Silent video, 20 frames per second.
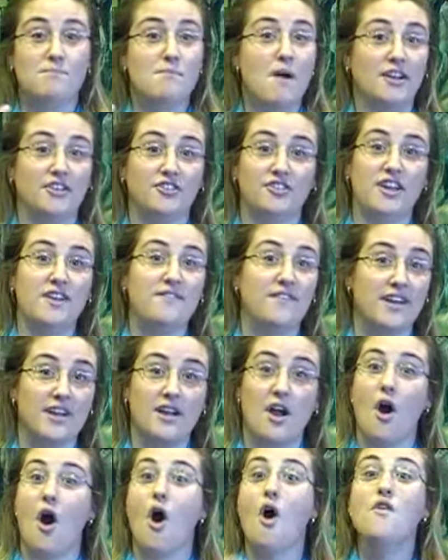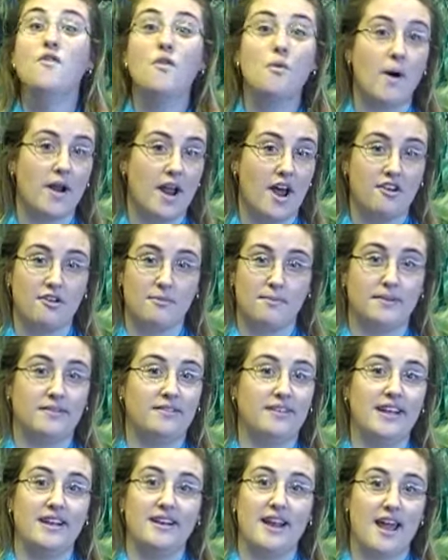achieving over
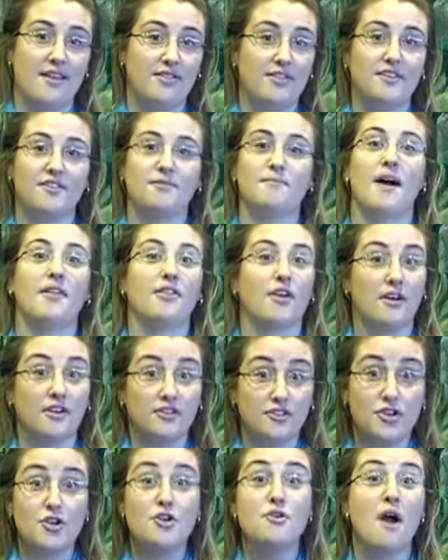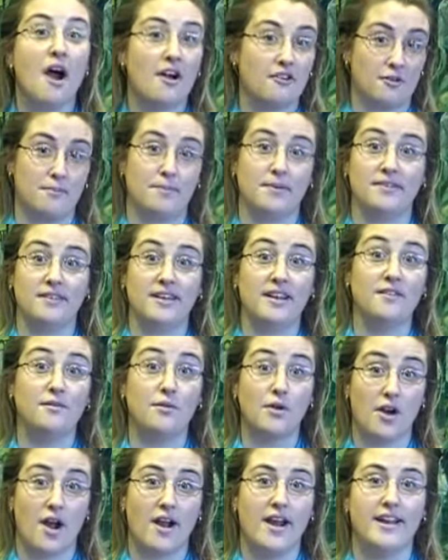100%, and this month 200% of
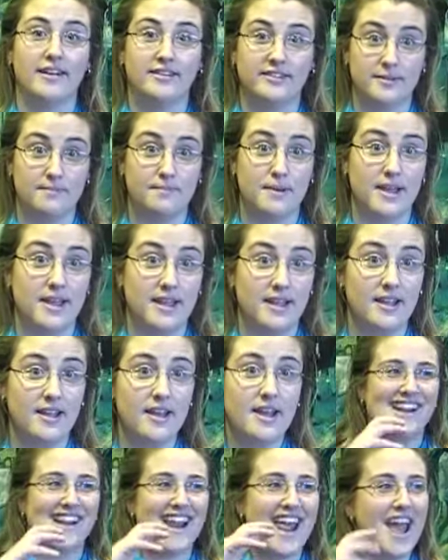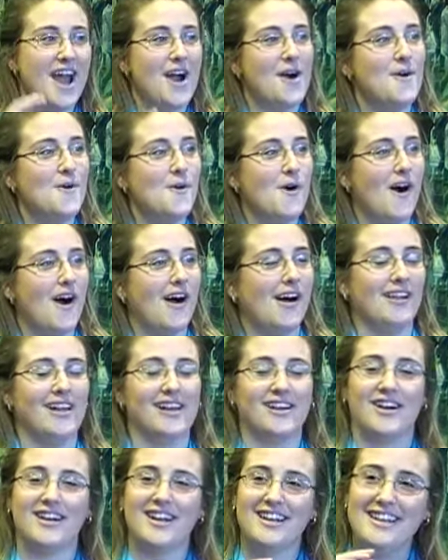where I needed to be. Now,
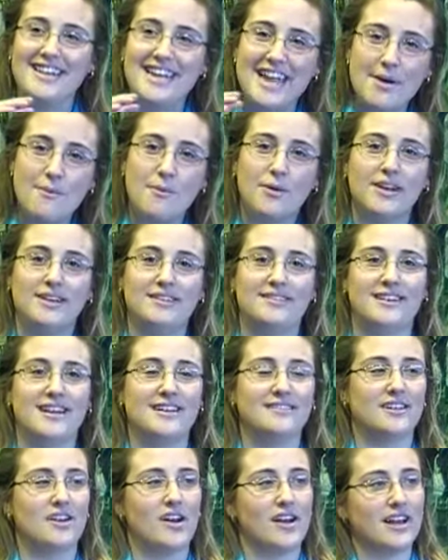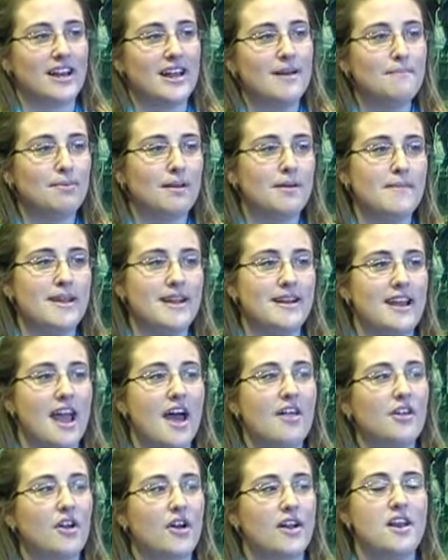like, I get what he says, and I can implement,
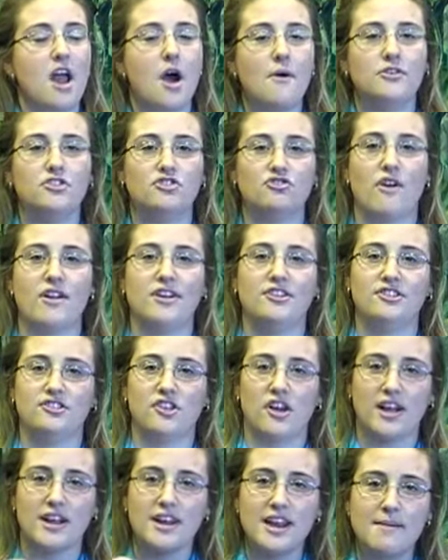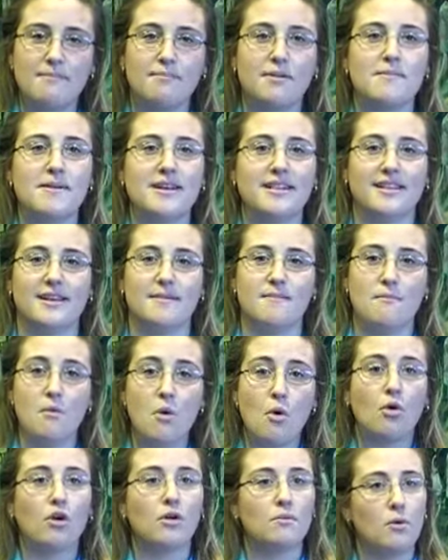now that I know his strategies, I can implement them
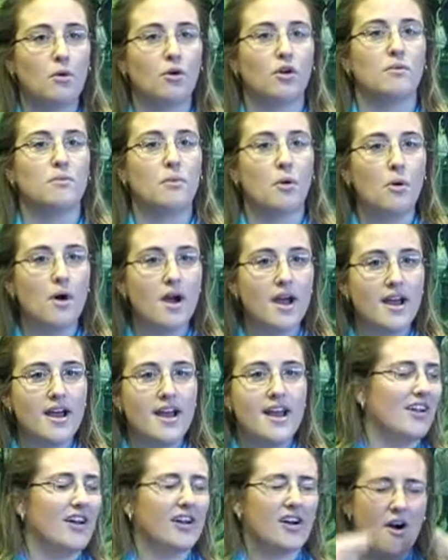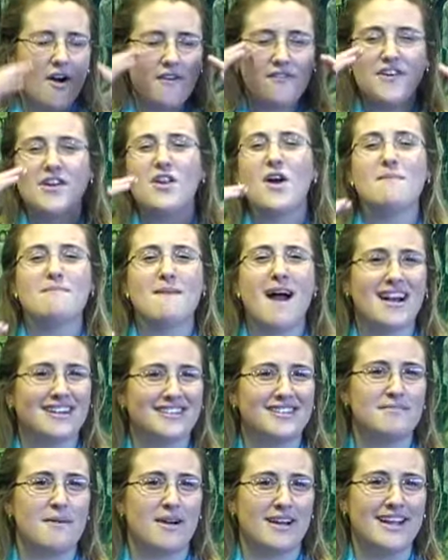more and more and more. Like, I feel like
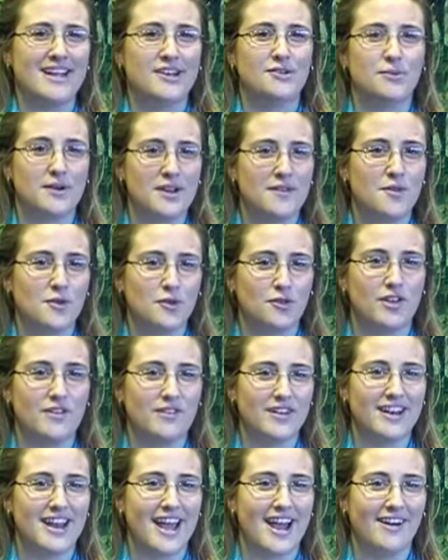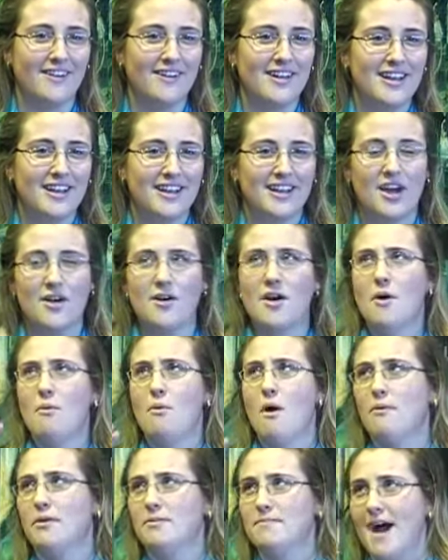Marc's in my head 24/7 now. You know,
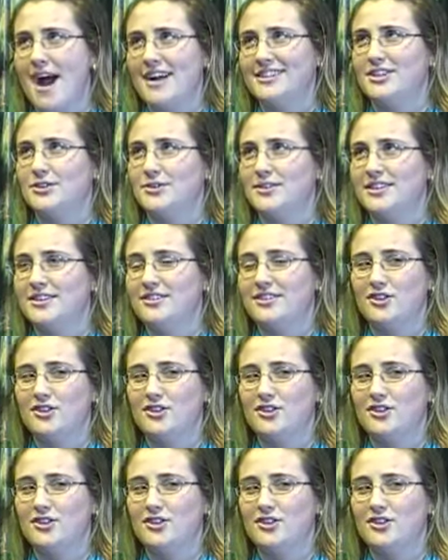what would Marc do in this